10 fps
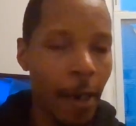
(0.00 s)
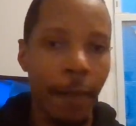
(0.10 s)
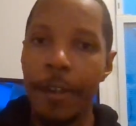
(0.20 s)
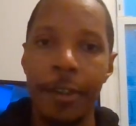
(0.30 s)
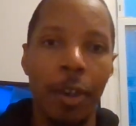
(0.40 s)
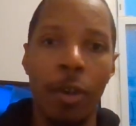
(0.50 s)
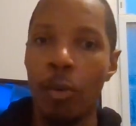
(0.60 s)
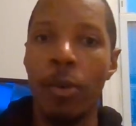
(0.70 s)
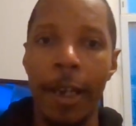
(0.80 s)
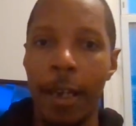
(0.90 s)
of this
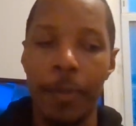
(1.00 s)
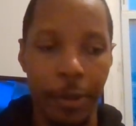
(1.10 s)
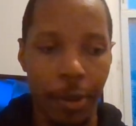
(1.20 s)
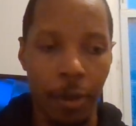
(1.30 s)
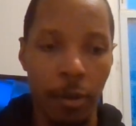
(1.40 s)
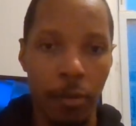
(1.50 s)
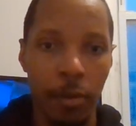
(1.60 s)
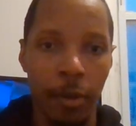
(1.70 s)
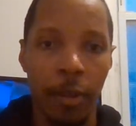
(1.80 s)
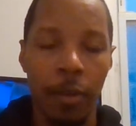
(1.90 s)
whole
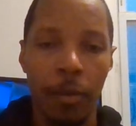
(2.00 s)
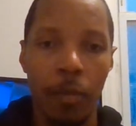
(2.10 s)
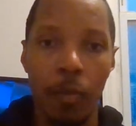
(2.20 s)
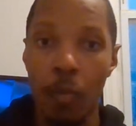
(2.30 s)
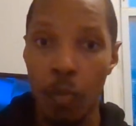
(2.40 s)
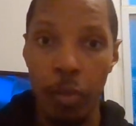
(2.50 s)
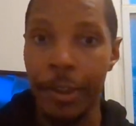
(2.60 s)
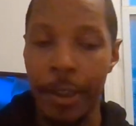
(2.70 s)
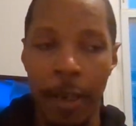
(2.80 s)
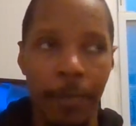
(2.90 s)
episode
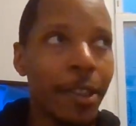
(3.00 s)
was them.